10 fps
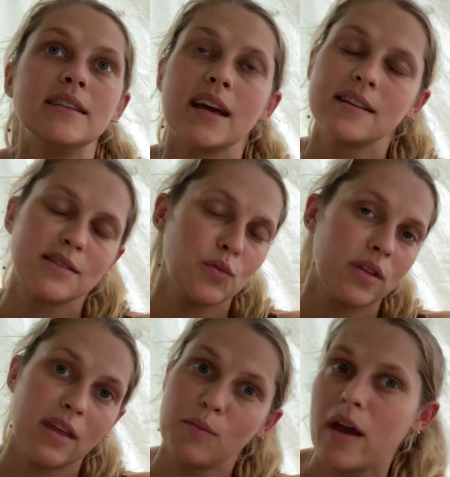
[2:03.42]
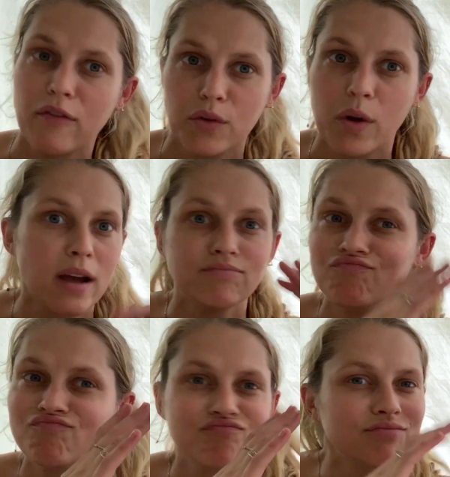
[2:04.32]
he takes them with him everywhere.
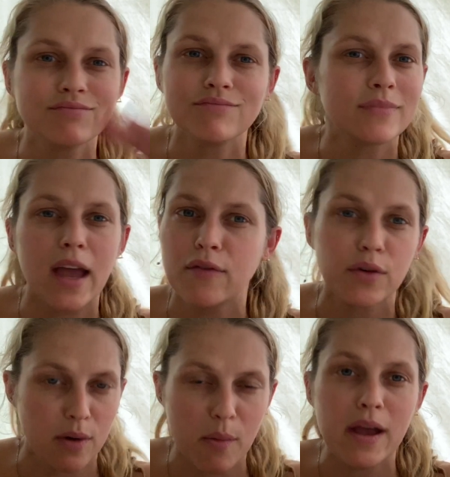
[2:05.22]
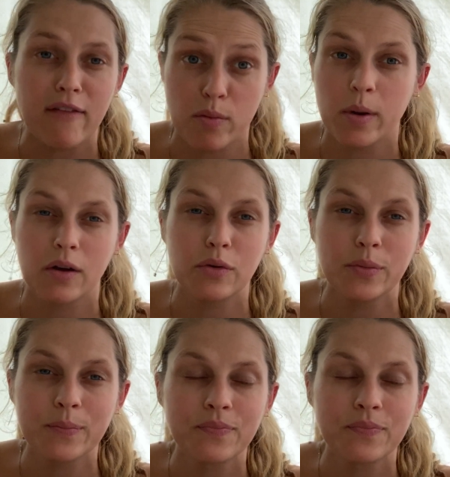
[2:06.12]
Everywhere we have a Puggle.